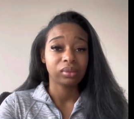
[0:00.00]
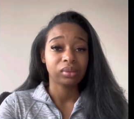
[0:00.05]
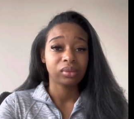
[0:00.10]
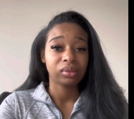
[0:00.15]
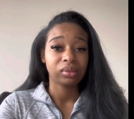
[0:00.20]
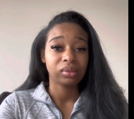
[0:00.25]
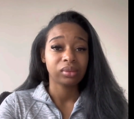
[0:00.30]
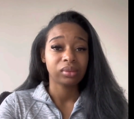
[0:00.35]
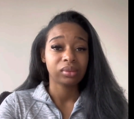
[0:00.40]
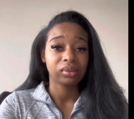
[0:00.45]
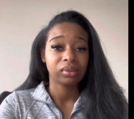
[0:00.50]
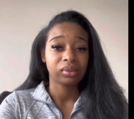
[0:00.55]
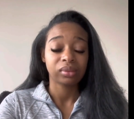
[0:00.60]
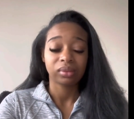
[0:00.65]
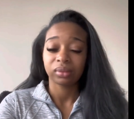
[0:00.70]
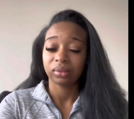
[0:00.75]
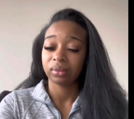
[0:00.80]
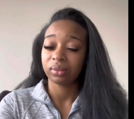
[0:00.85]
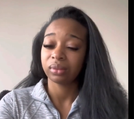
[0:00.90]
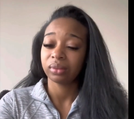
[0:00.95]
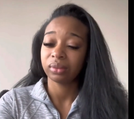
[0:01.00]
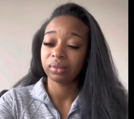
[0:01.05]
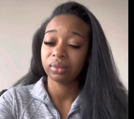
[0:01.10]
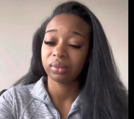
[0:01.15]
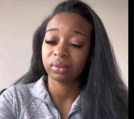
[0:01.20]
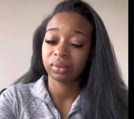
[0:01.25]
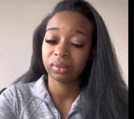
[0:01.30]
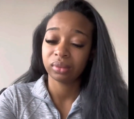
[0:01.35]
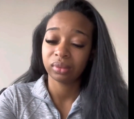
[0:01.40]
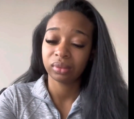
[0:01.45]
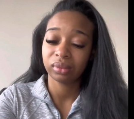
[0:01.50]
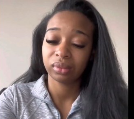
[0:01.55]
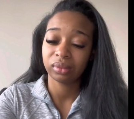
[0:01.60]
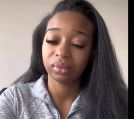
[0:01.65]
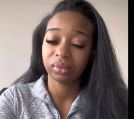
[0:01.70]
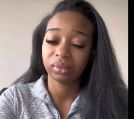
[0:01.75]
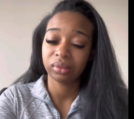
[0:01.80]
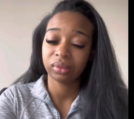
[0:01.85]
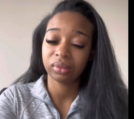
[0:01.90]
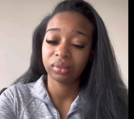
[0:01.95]

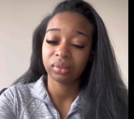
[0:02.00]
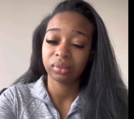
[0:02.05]
Nobody speaks.